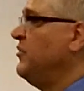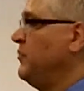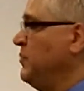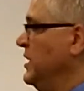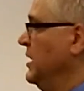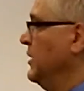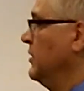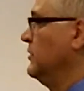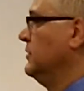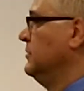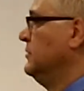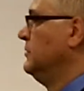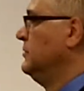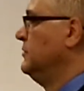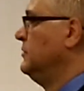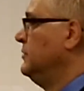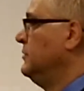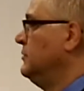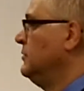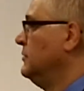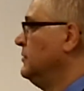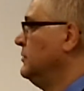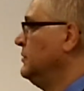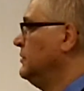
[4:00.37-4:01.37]
of a mirror.
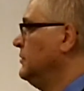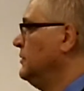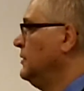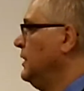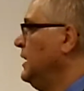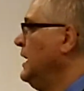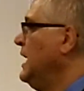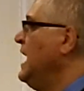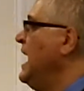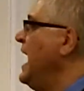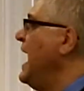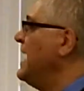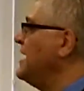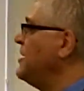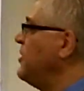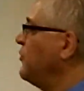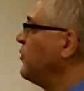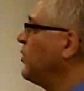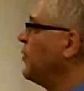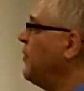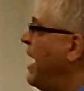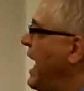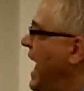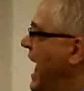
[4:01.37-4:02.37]
I know
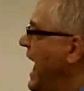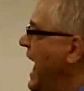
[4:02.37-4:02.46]
where my